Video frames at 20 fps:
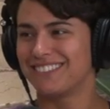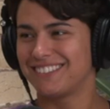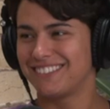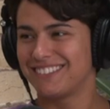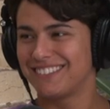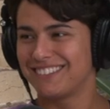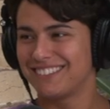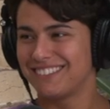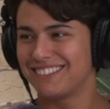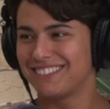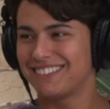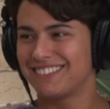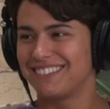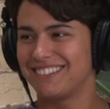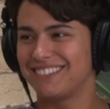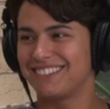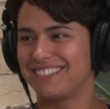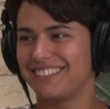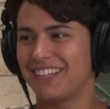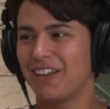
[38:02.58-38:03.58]
Nothing.
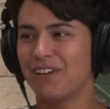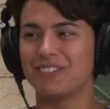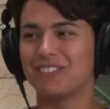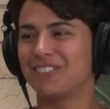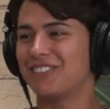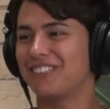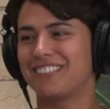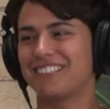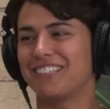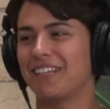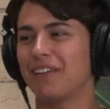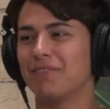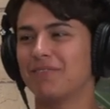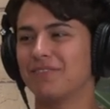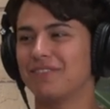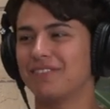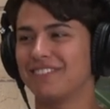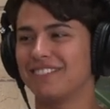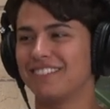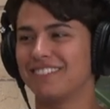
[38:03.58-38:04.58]
Oh, just,
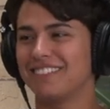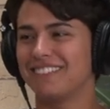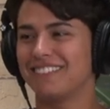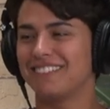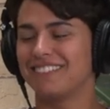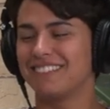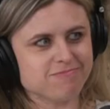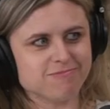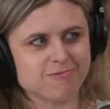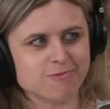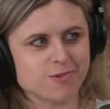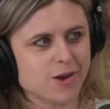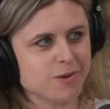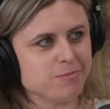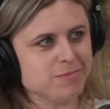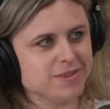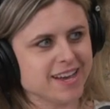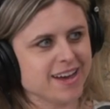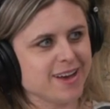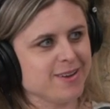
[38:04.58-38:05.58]
just lots of
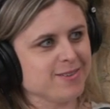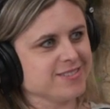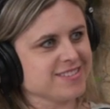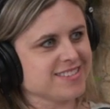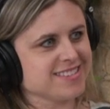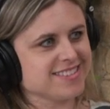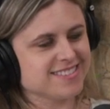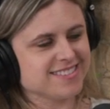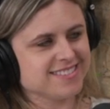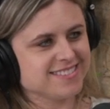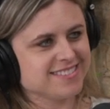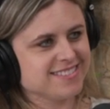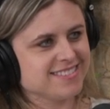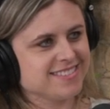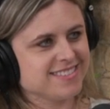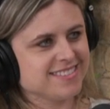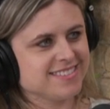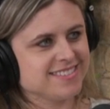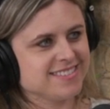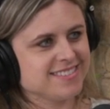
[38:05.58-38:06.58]
rub downs.
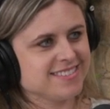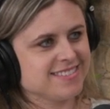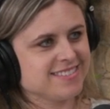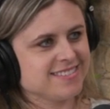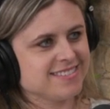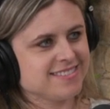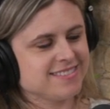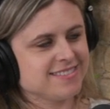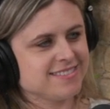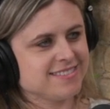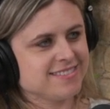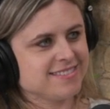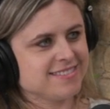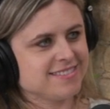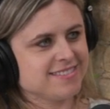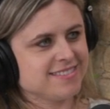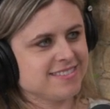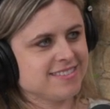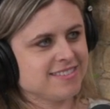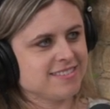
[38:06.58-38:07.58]

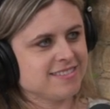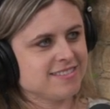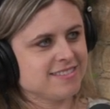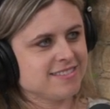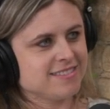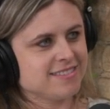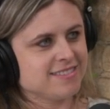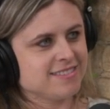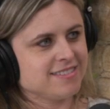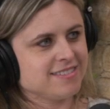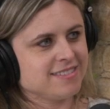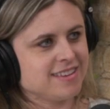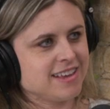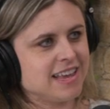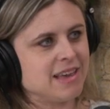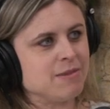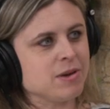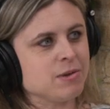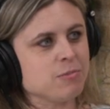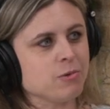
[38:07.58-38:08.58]
That's pretty much all I want.
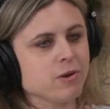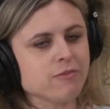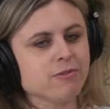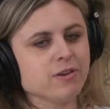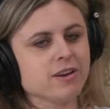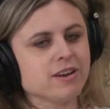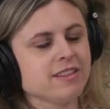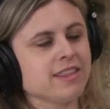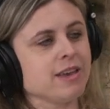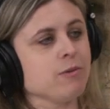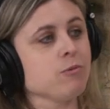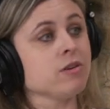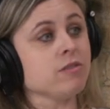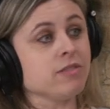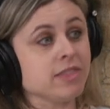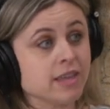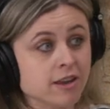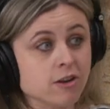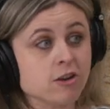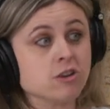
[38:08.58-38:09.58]
And my boyfriend, life. they would,
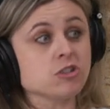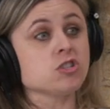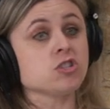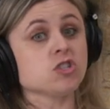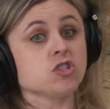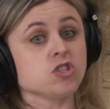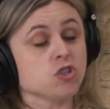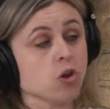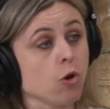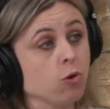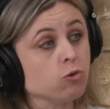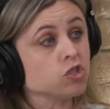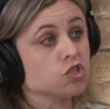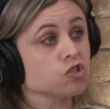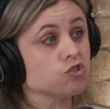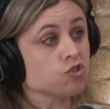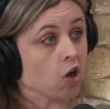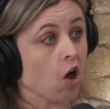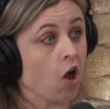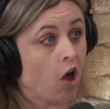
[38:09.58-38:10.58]
they are so
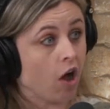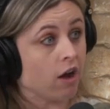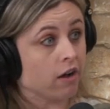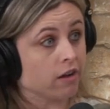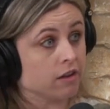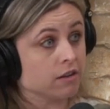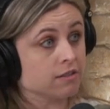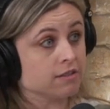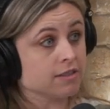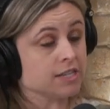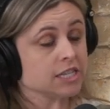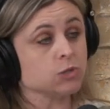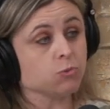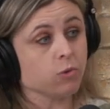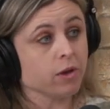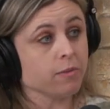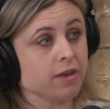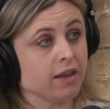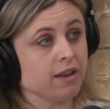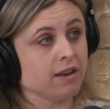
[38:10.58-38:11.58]
strong. These
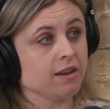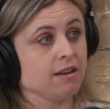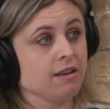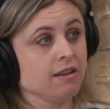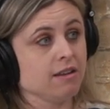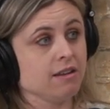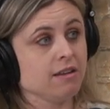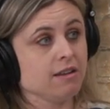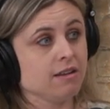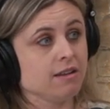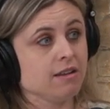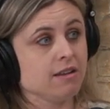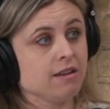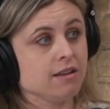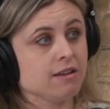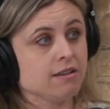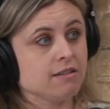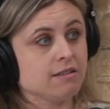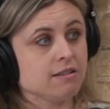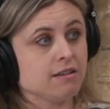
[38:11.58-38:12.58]
women, of course they are.
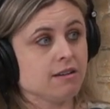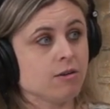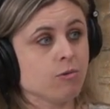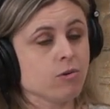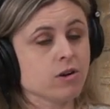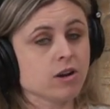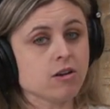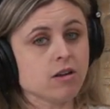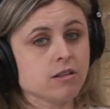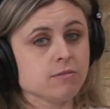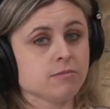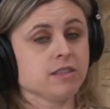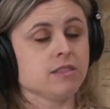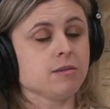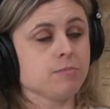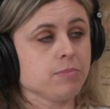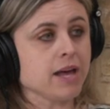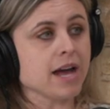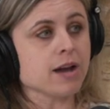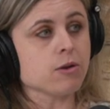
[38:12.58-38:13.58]
I want to call them like the
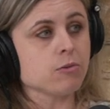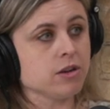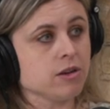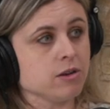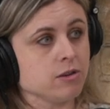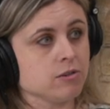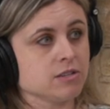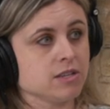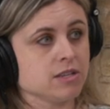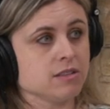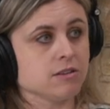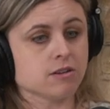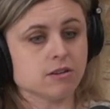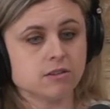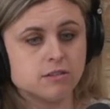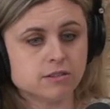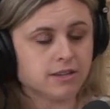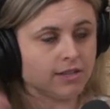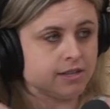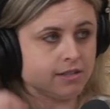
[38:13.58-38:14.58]
Black Widows, like the
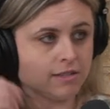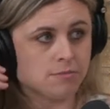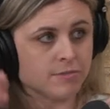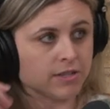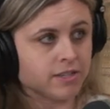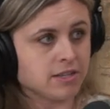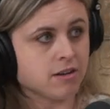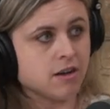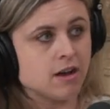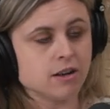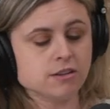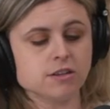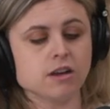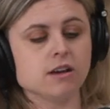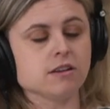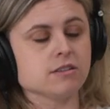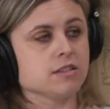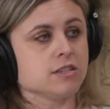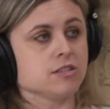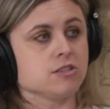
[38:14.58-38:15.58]
girl that eats a million hot
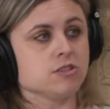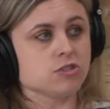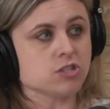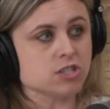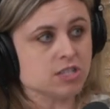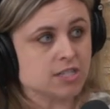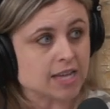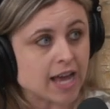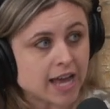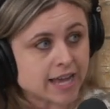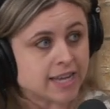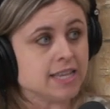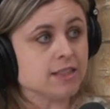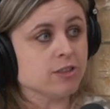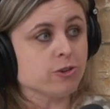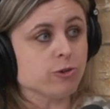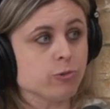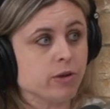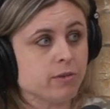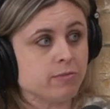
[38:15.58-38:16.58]
dogs, because they're just tiny
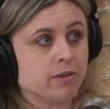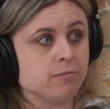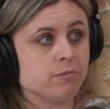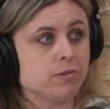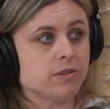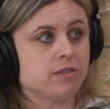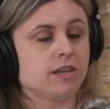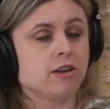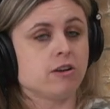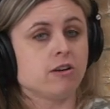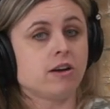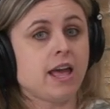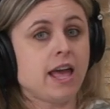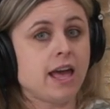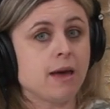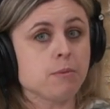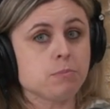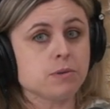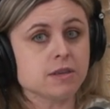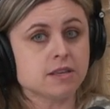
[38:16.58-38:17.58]
little women, but they are
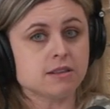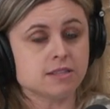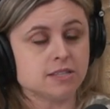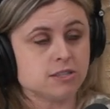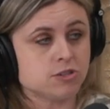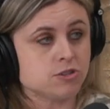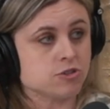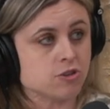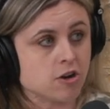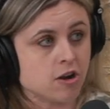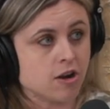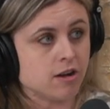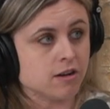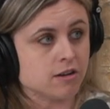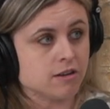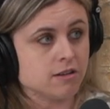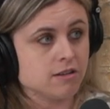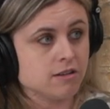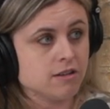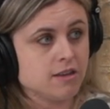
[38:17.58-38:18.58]
epically
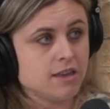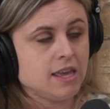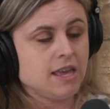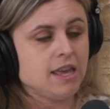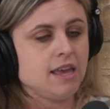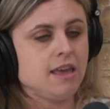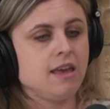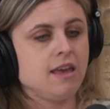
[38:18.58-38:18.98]
strong. Mm -hmm.